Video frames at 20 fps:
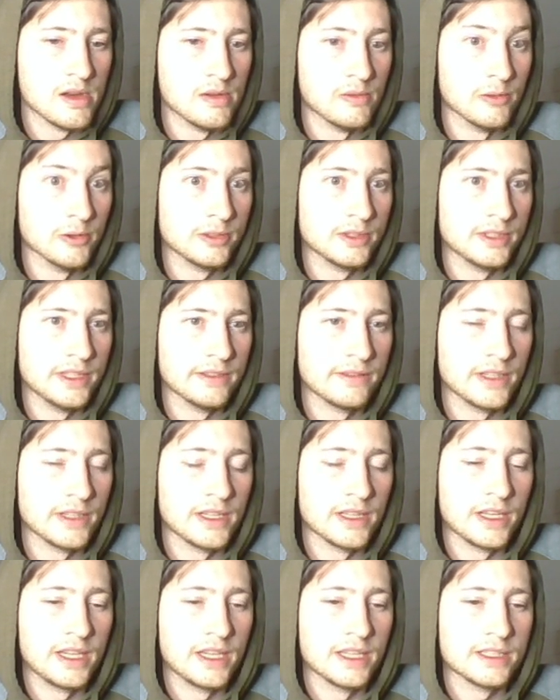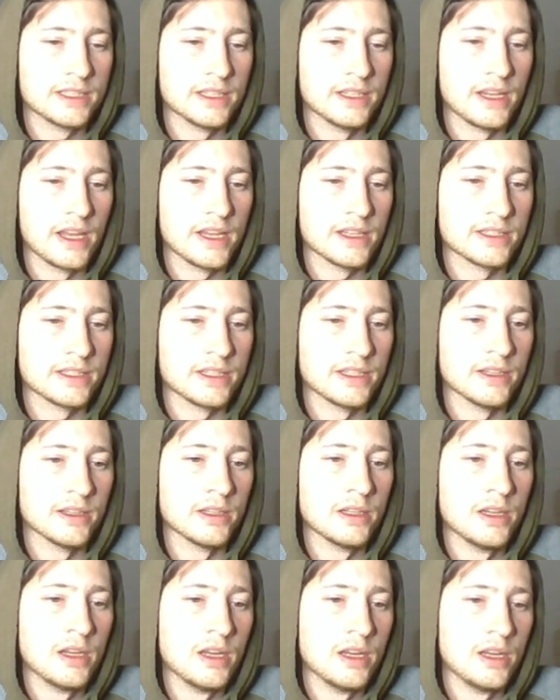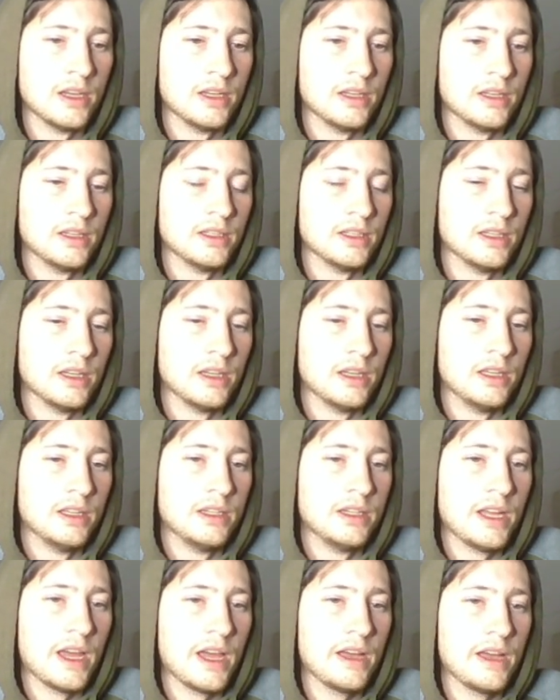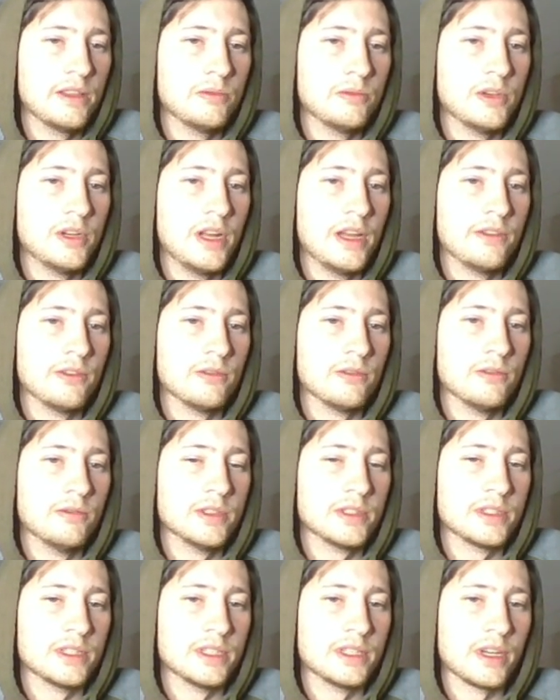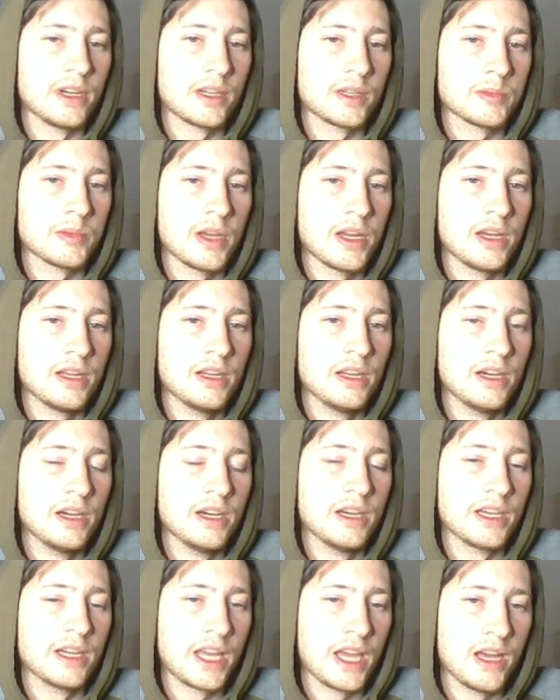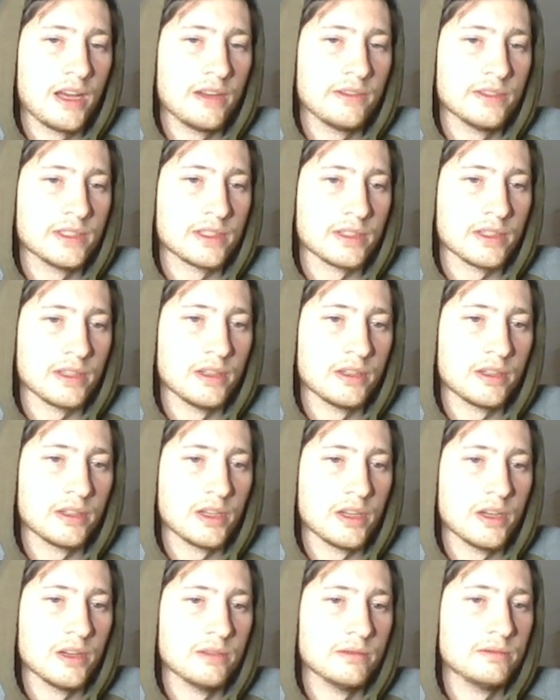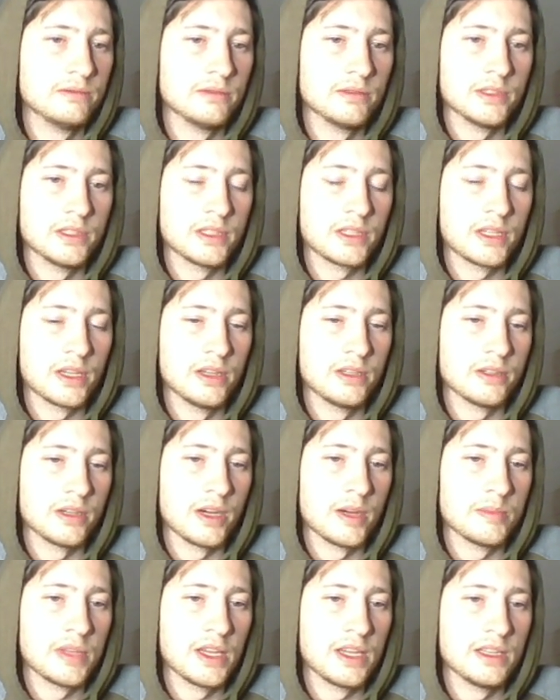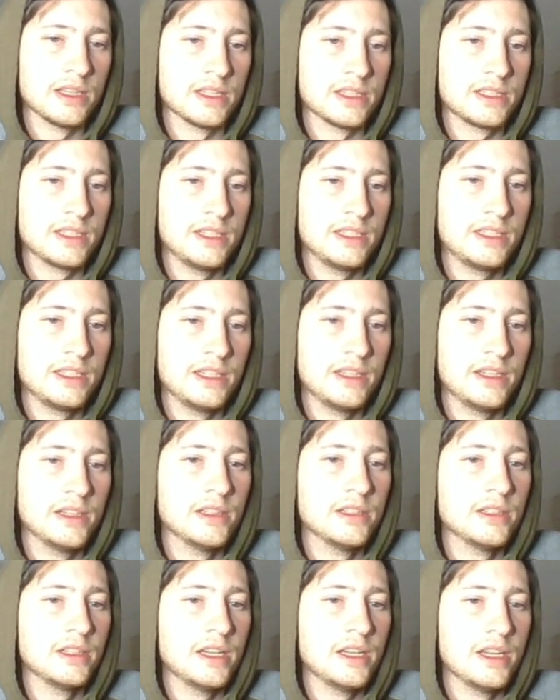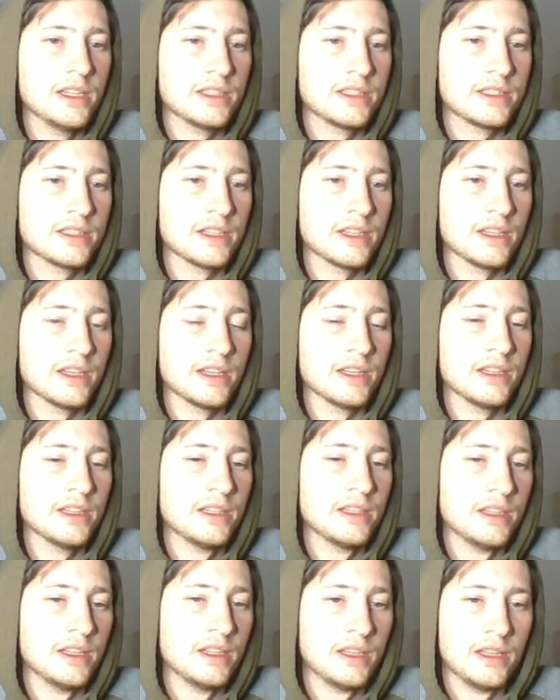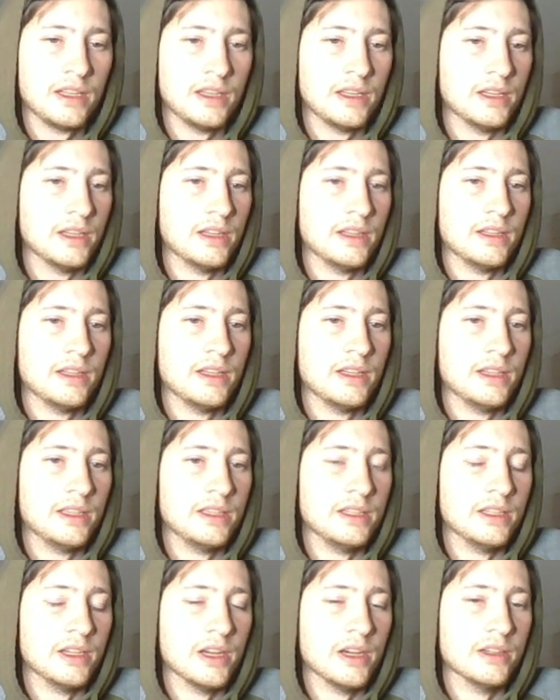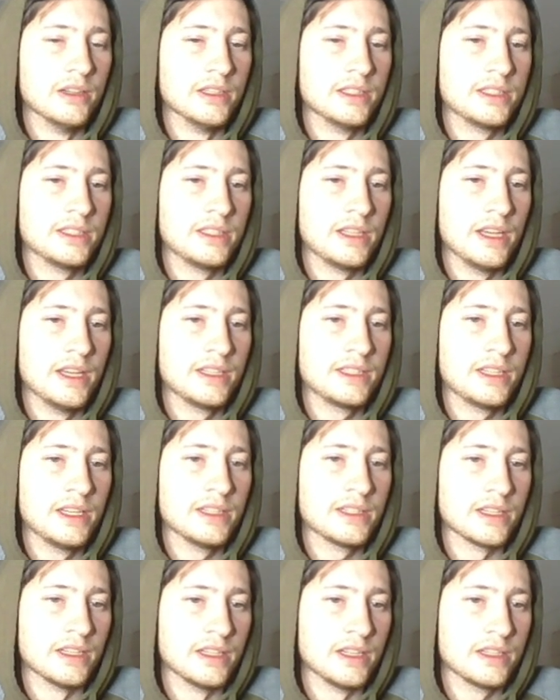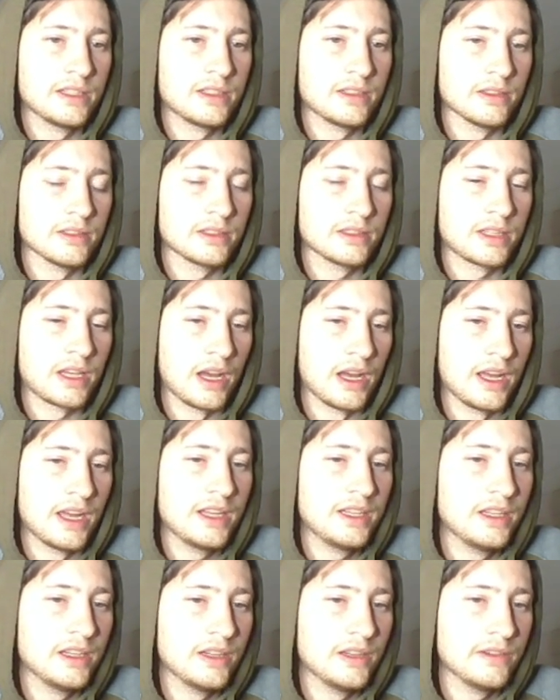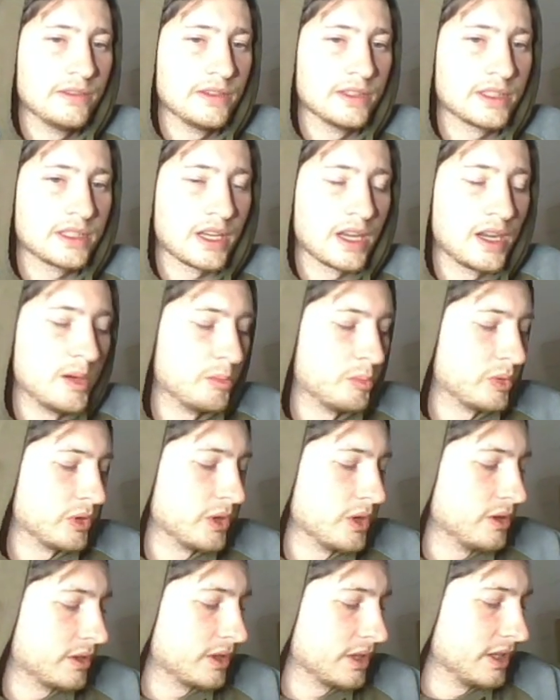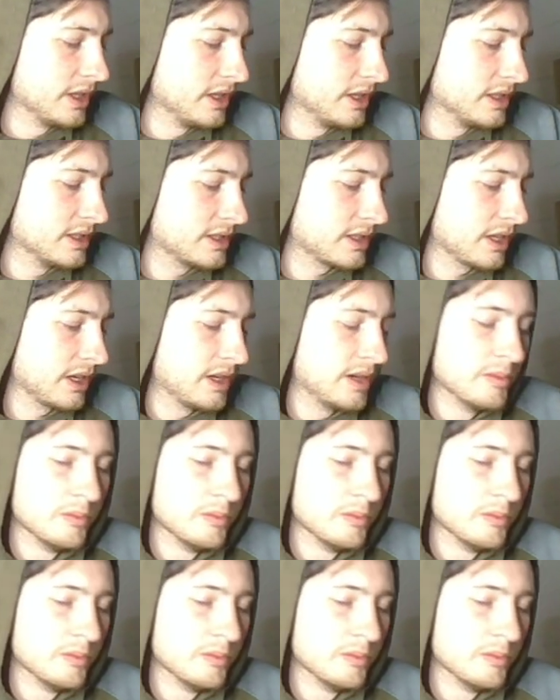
we'll see if anything gets in S tier. Now the one everyone wants to talk about, Calvin's logo. We're just gonna drop that in C tier. It's it's his initials kind of. It's kind of broken. It's kind of